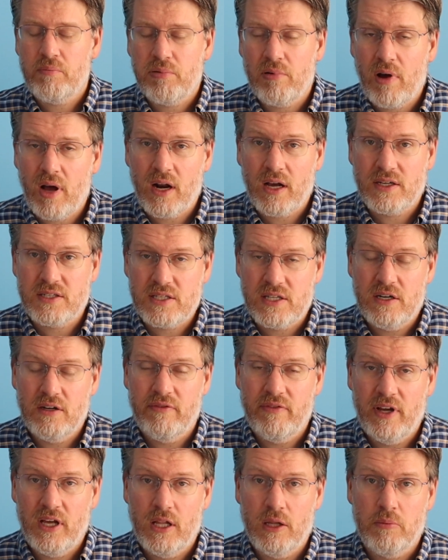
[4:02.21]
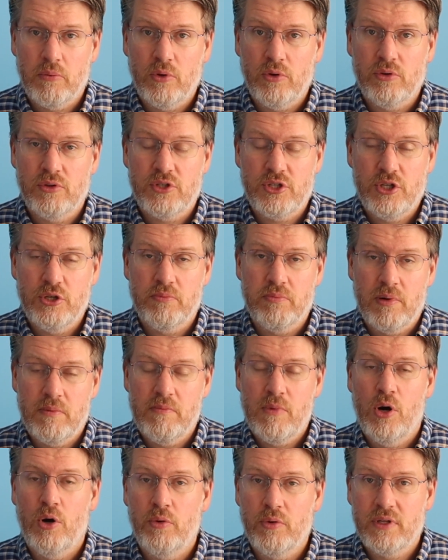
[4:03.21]
products that are available to
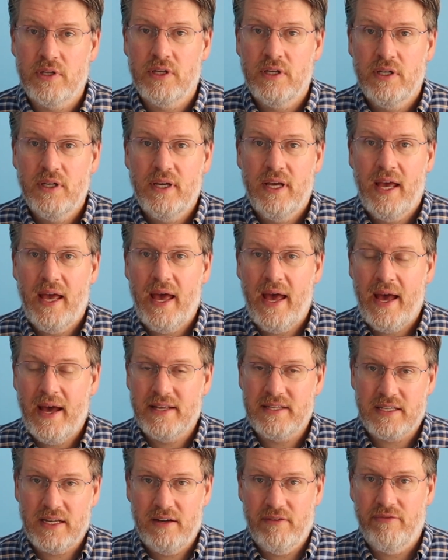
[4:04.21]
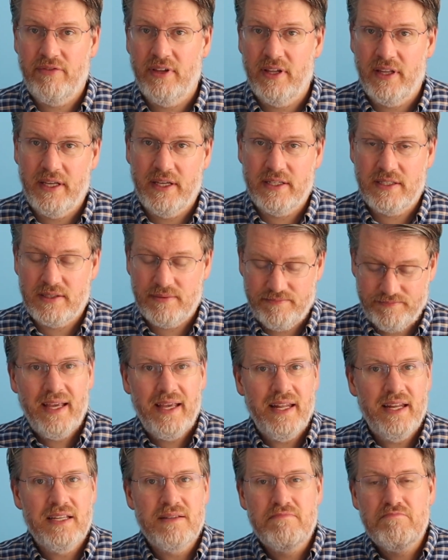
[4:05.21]
promote as an affiliate.
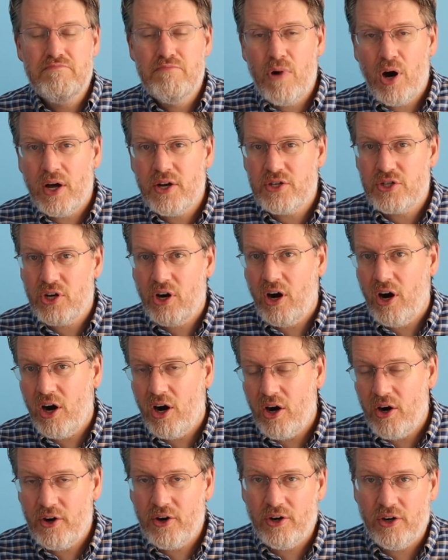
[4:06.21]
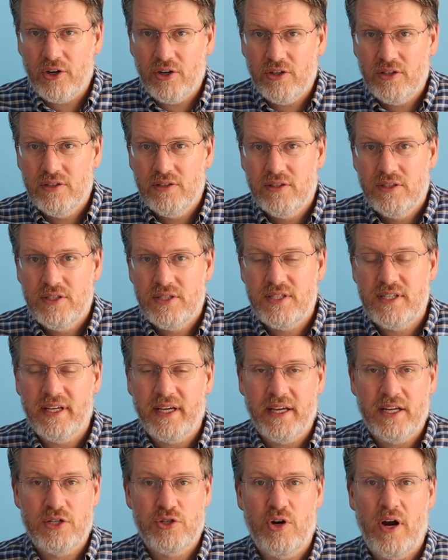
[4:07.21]
It is much harder to
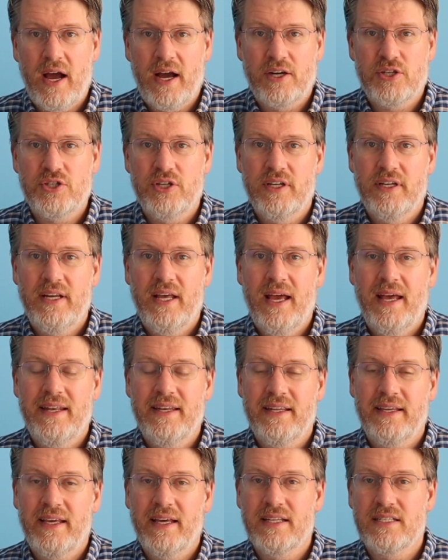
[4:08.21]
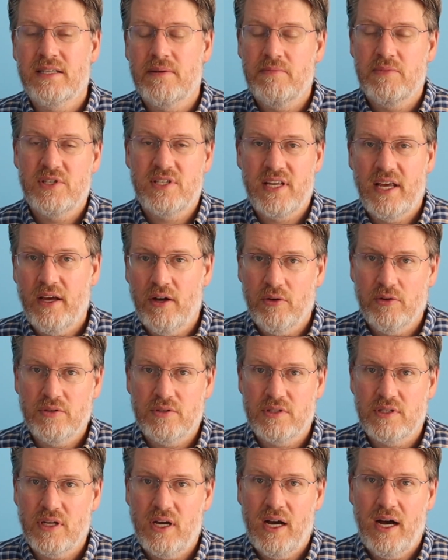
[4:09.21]
get traction and to get some
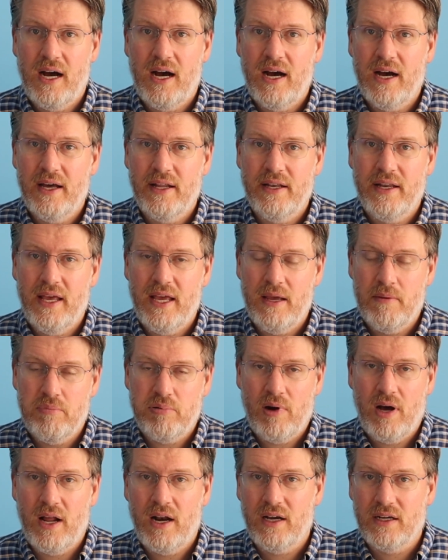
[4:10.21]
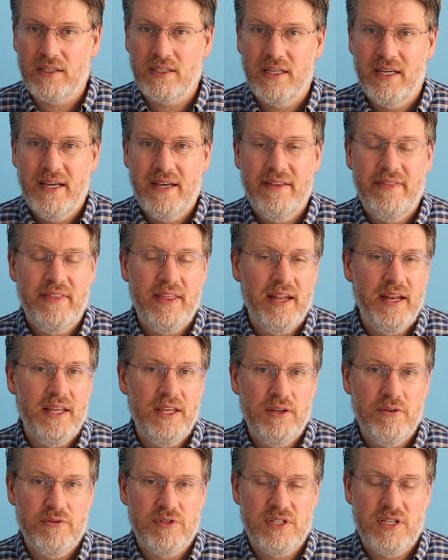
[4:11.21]
sales on a product than it
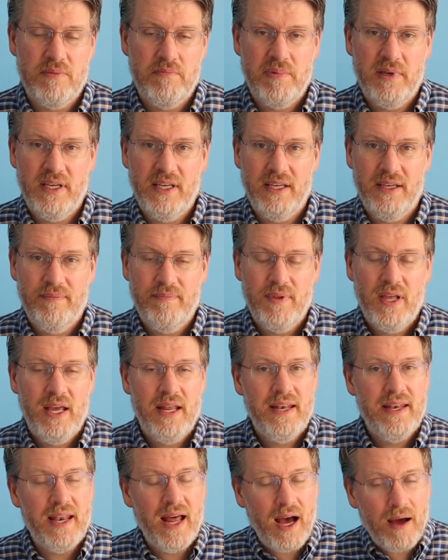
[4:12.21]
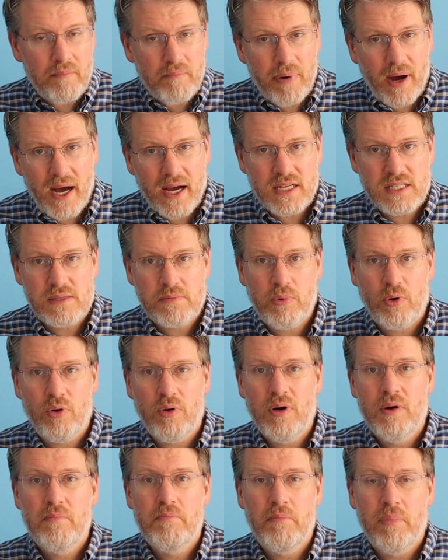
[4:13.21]
used to be. Not
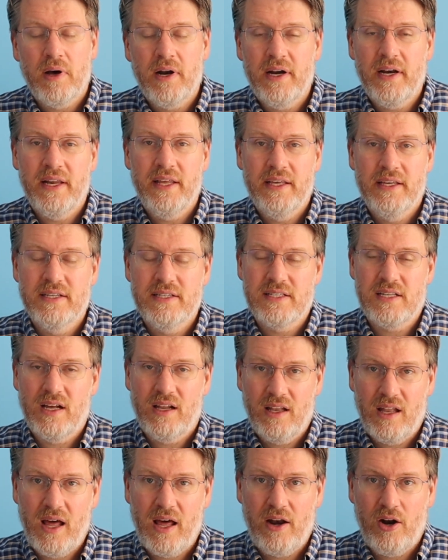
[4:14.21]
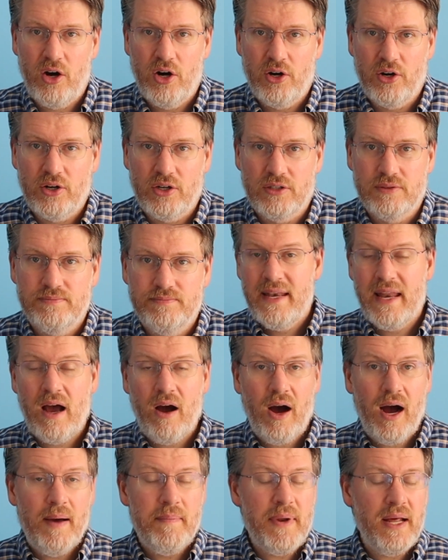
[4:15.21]
impossible, but it is a lot harder.
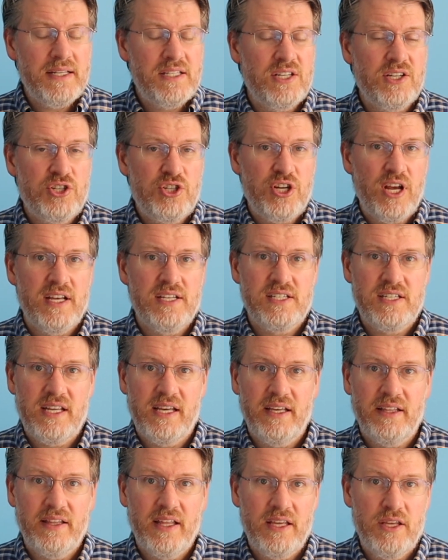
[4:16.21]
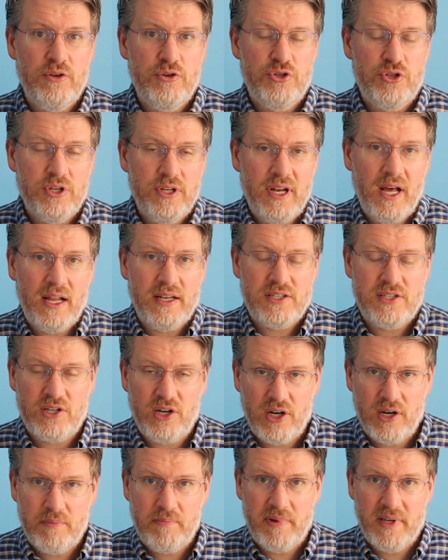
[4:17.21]
Now, I'm not suggesting that you should not
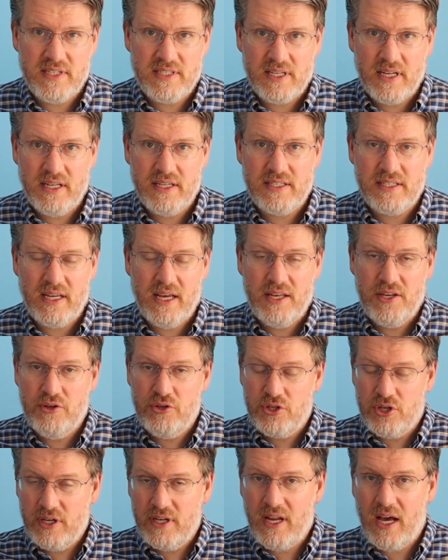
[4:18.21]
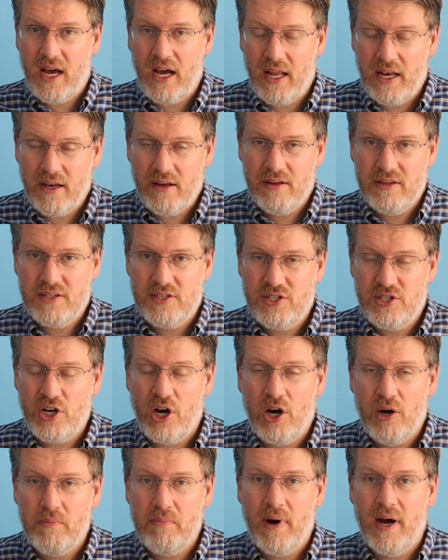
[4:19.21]
start a business and you should not
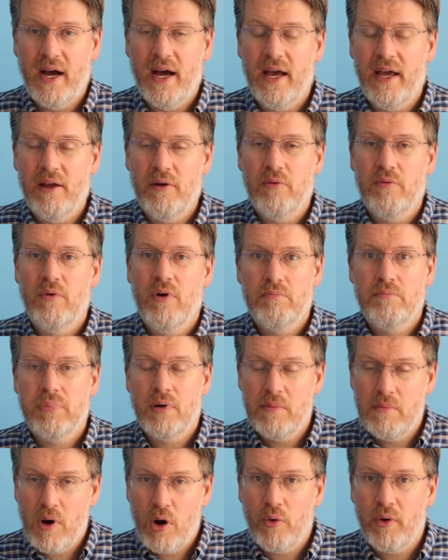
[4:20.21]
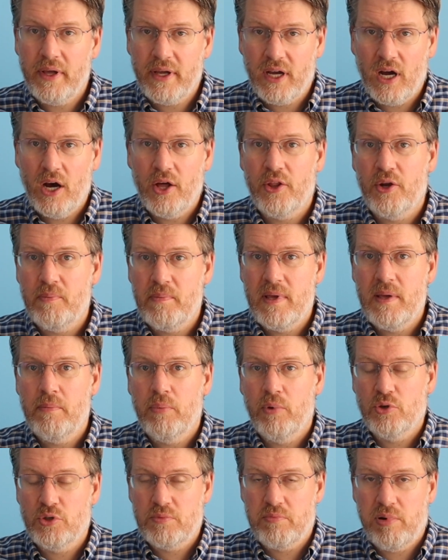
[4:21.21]
start by promoting other
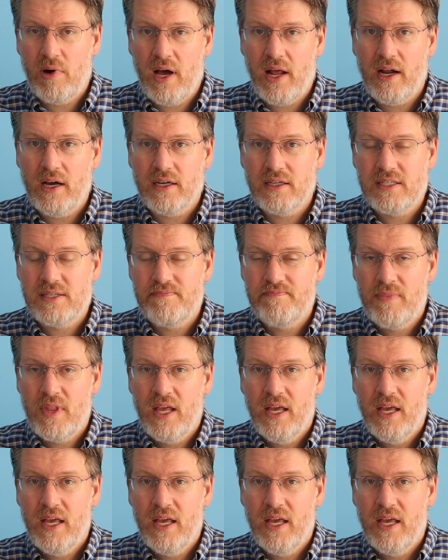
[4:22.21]
people's products.